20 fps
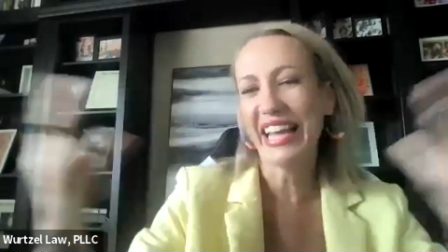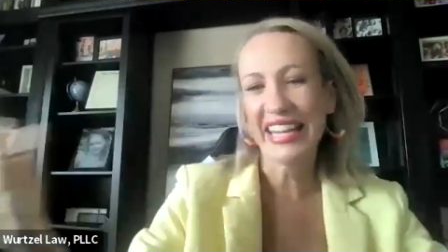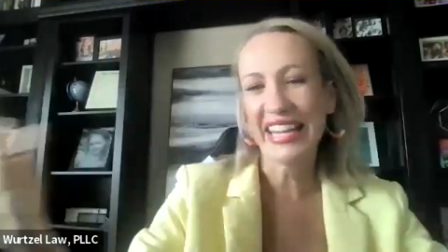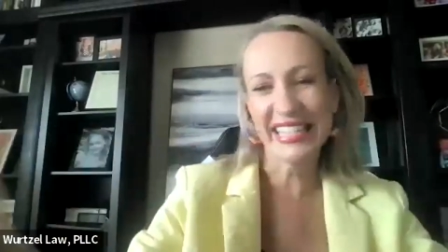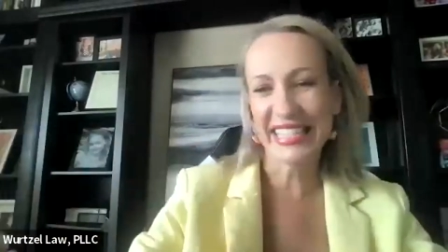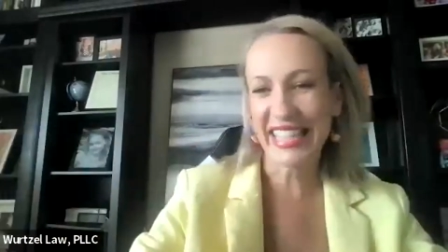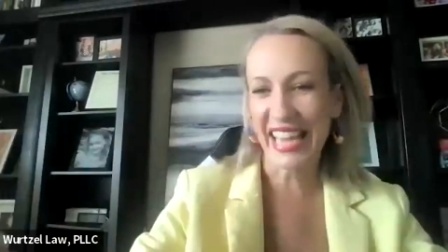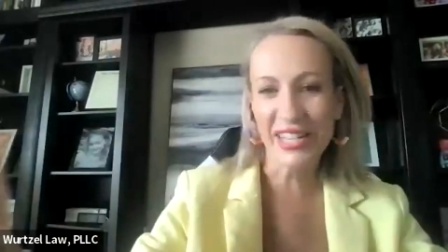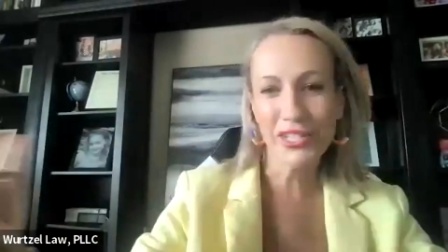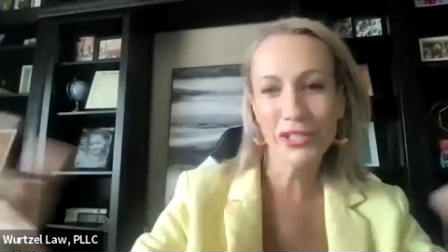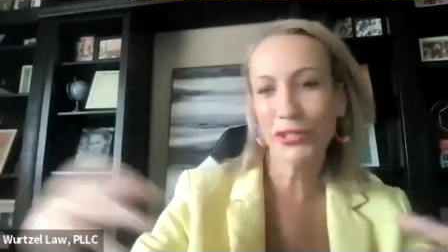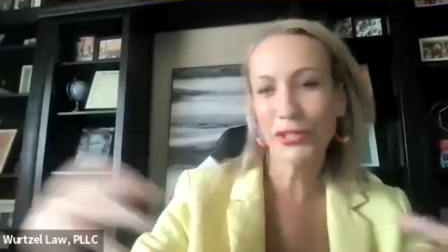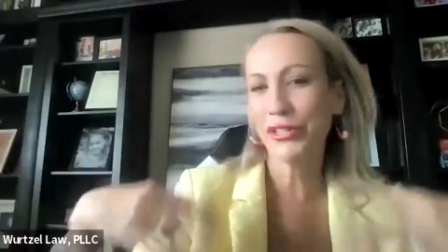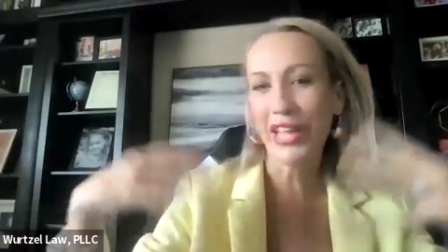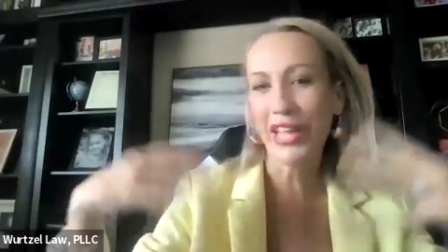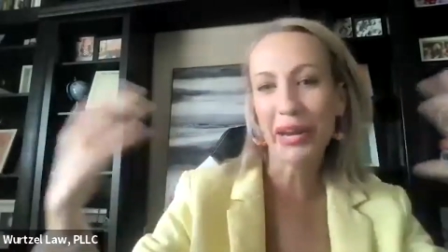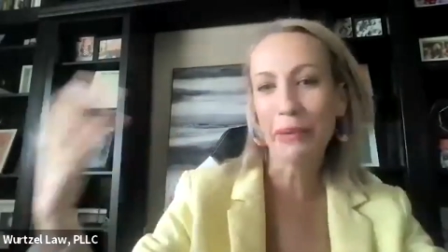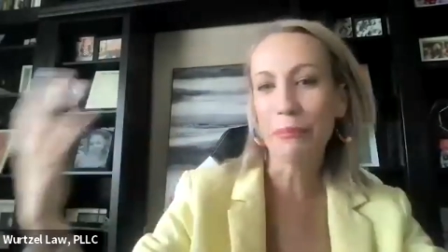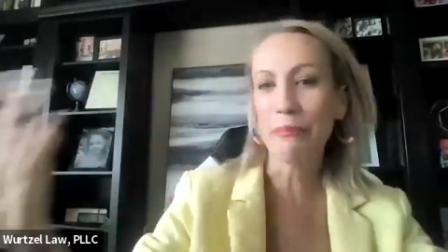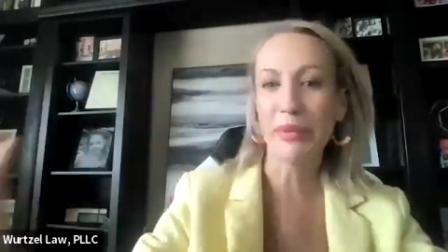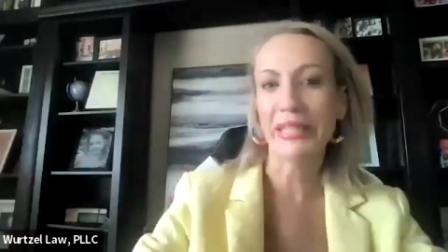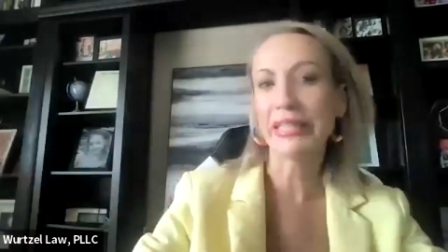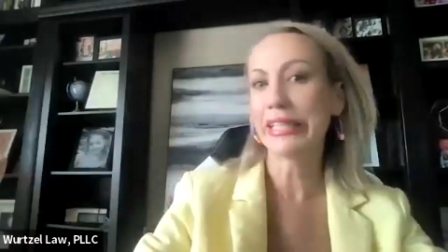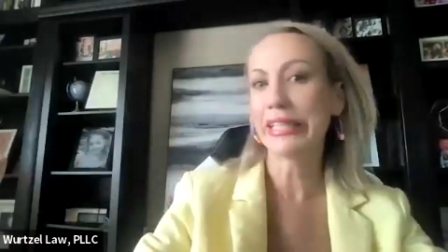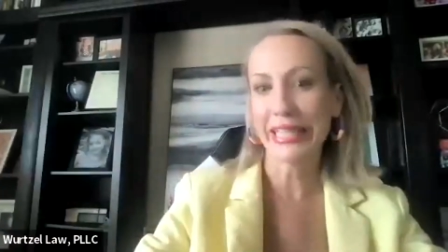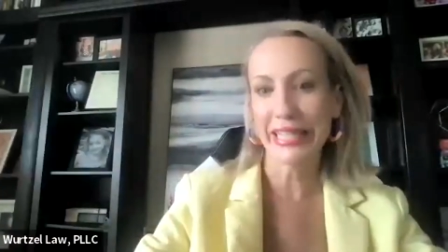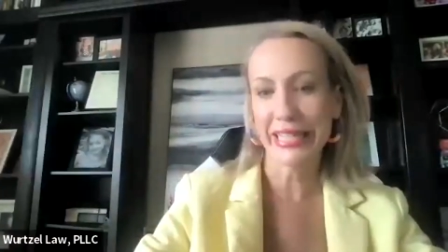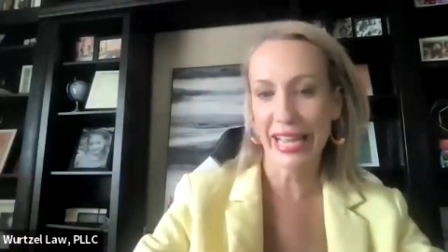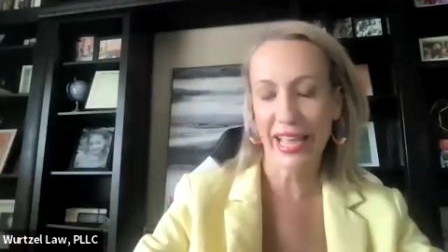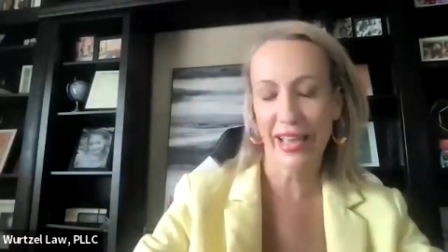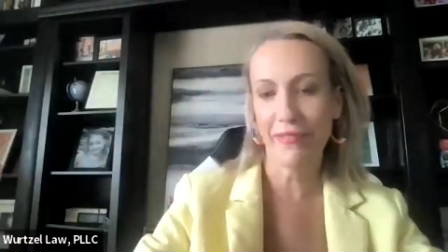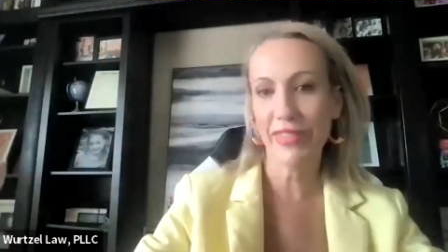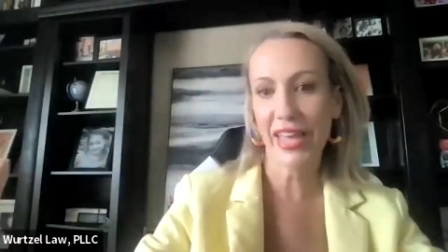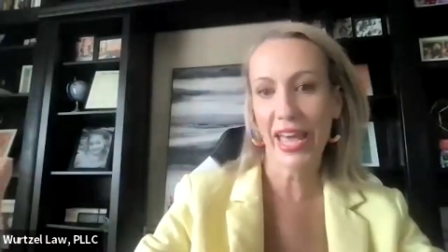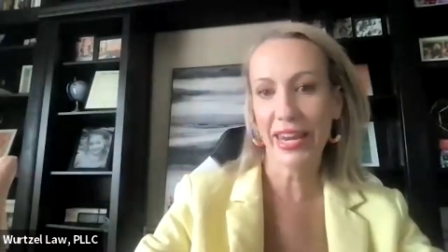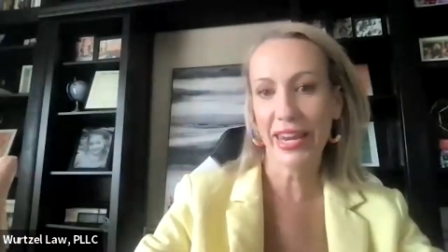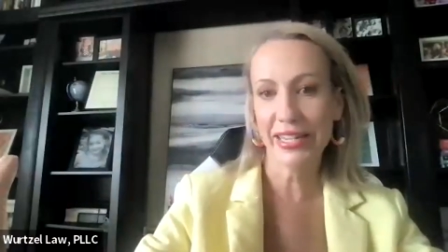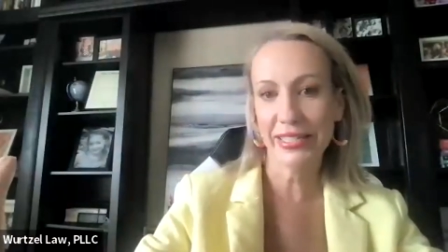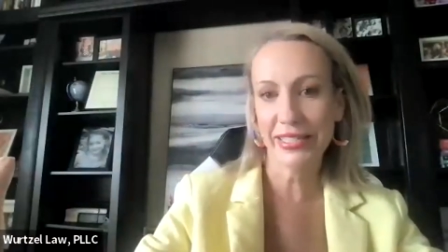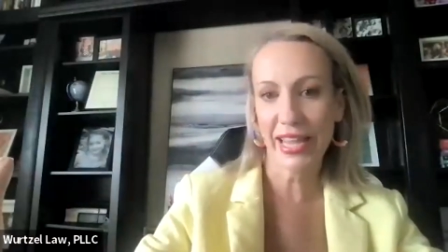that intent or that ability to have
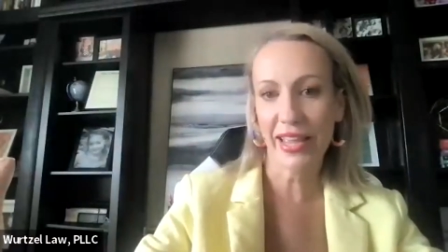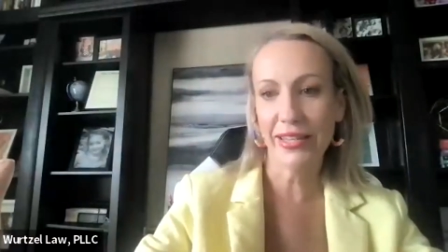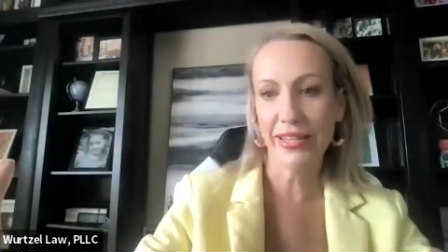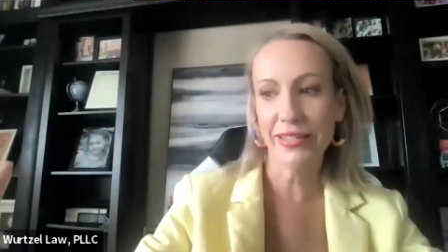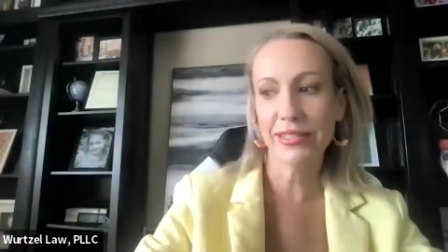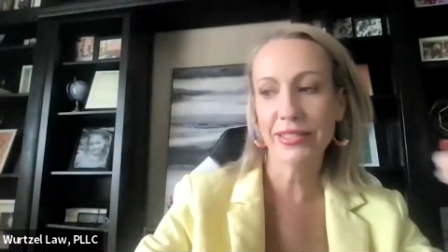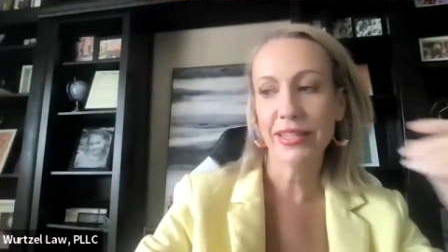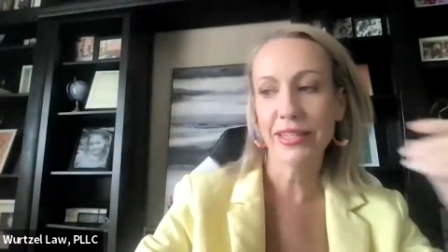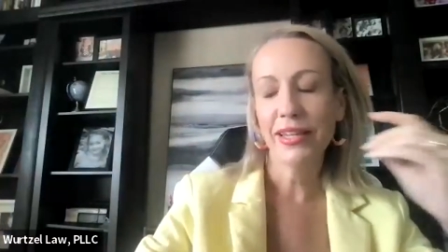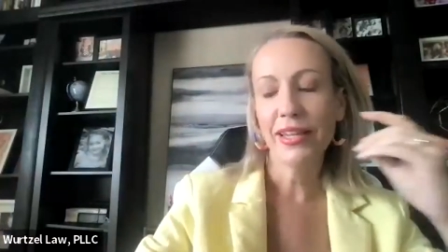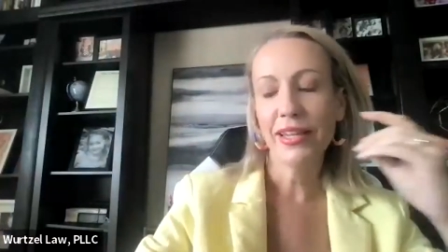that intent.